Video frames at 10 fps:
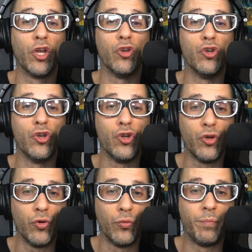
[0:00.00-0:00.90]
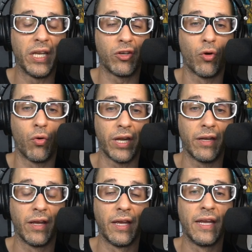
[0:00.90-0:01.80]
new
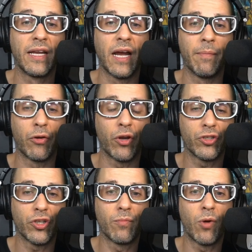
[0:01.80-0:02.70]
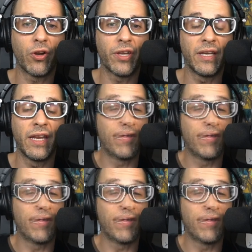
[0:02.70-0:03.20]
Bitcoin come out onto the market.